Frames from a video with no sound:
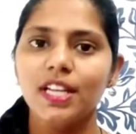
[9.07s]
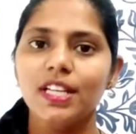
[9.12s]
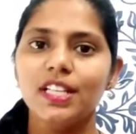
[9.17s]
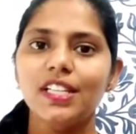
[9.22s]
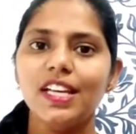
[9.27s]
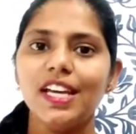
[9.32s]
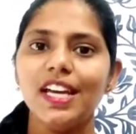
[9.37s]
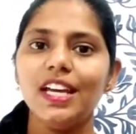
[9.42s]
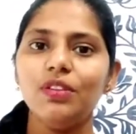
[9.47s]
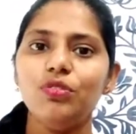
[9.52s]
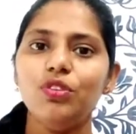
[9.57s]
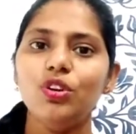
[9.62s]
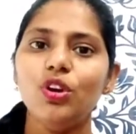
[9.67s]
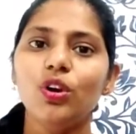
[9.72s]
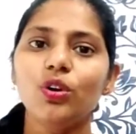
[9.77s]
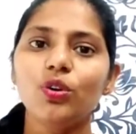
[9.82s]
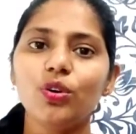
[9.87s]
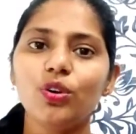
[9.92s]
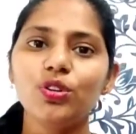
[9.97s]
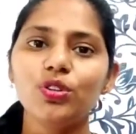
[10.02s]
There we
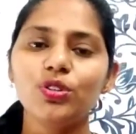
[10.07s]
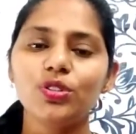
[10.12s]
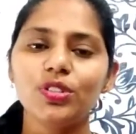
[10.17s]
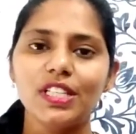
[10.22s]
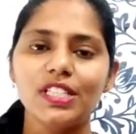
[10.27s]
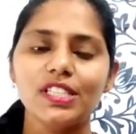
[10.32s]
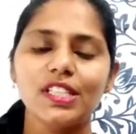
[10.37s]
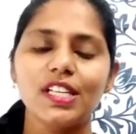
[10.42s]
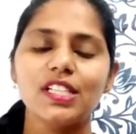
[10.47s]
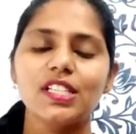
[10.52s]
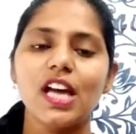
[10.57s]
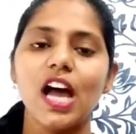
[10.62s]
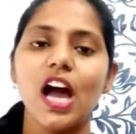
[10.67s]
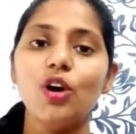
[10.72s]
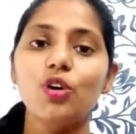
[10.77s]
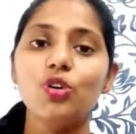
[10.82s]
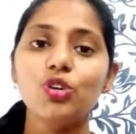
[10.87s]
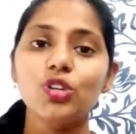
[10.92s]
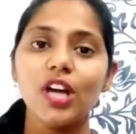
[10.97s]
are going to discuss how